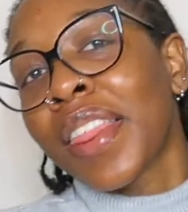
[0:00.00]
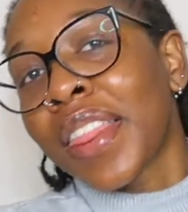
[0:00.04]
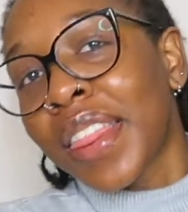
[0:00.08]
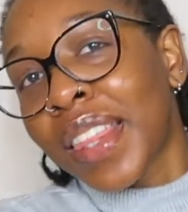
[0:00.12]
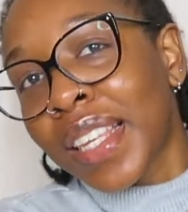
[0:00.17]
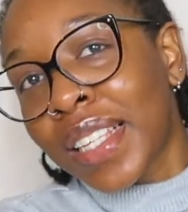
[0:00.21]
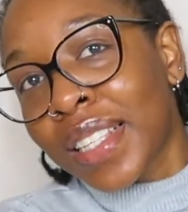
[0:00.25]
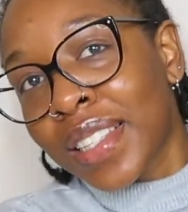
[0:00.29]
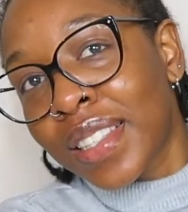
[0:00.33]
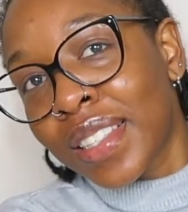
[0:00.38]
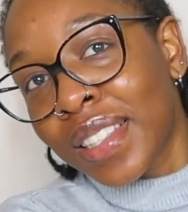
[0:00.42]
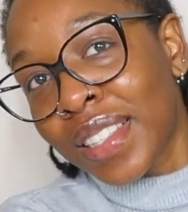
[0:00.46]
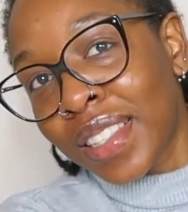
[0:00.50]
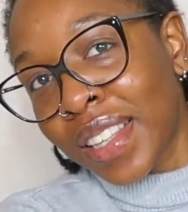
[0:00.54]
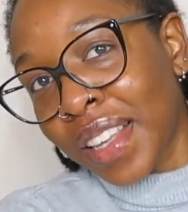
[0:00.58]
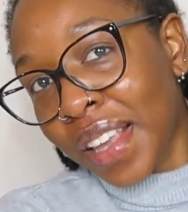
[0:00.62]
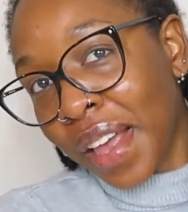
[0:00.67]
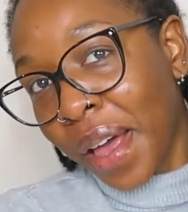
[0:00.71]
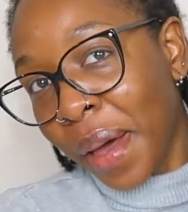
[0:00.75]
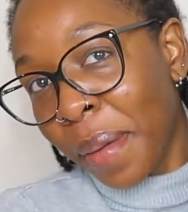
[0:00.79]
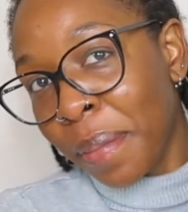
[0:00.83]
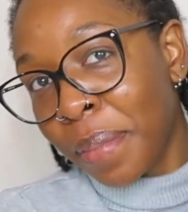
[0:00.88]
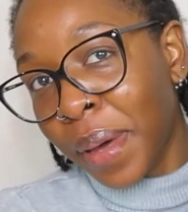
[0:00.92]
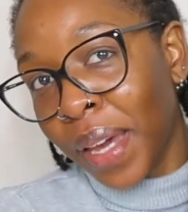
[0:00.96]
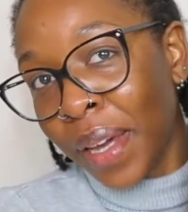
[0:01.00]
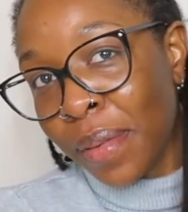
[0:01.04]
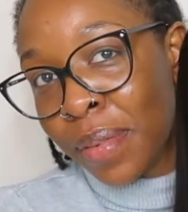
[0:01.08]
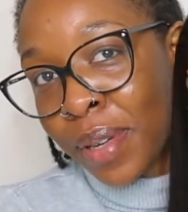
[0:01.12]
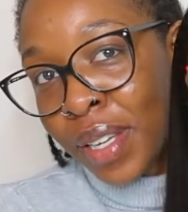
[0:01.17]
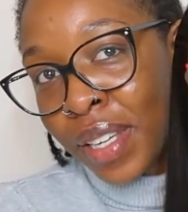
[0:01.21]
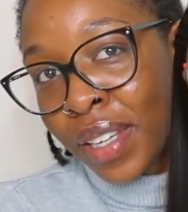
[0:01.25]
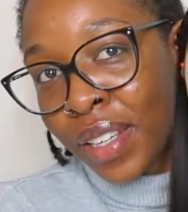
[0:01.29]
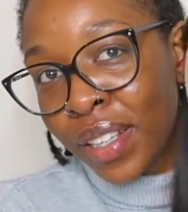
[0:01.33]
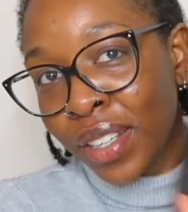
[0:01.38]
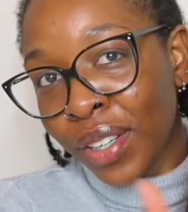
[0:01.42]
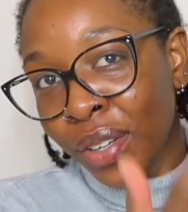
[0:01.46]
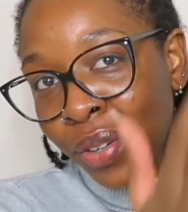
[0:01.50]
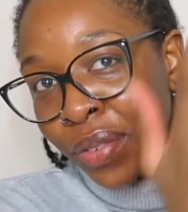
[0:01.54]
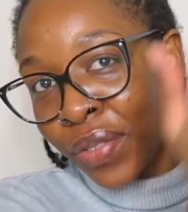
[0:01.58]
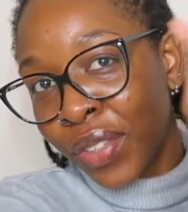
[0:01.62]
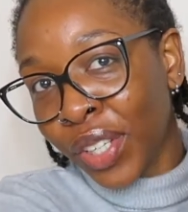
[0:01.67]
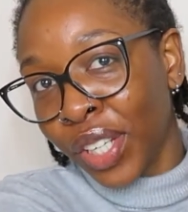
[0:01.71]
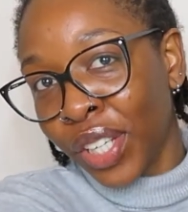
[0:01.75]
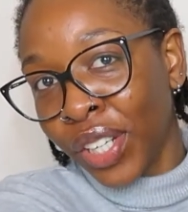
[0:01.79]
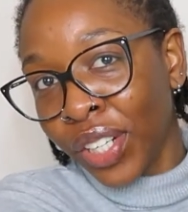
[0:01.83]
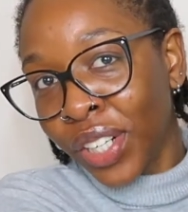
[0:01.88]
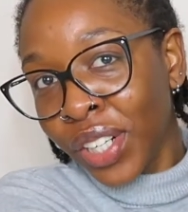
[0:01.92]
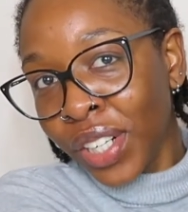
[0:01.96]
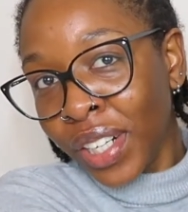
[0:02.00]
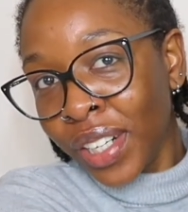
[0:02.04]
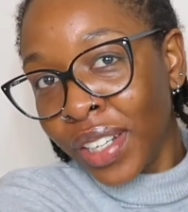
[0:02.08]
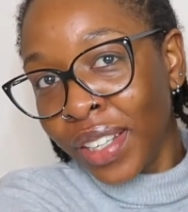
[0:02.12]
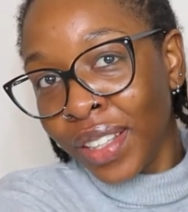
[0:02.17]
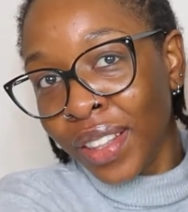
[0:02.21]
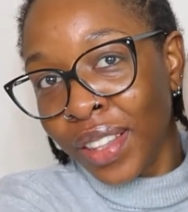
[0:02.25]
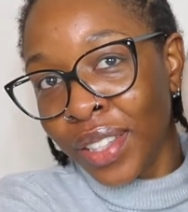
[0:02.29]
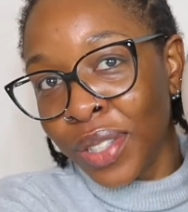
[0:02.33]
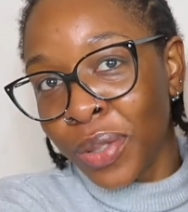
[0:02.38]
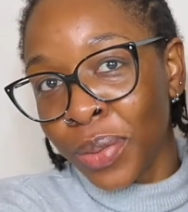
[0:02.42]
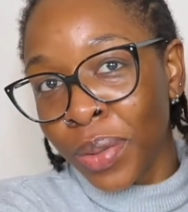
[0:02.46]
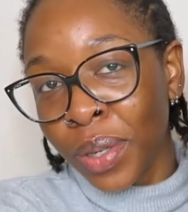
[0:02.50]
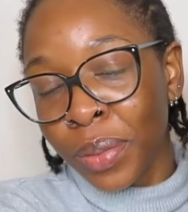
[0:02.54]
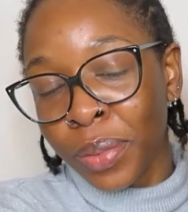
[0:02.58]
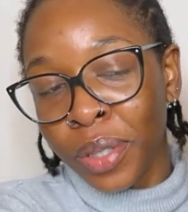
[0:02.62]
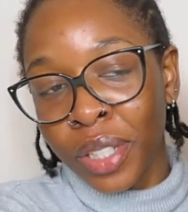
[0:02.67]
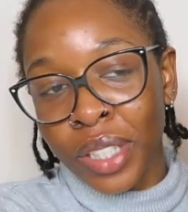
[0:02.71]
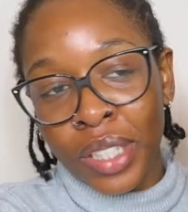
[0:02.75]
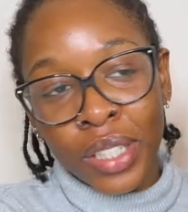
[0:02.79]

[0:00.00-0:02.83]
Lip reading: This baby over here, this is what I'm gonna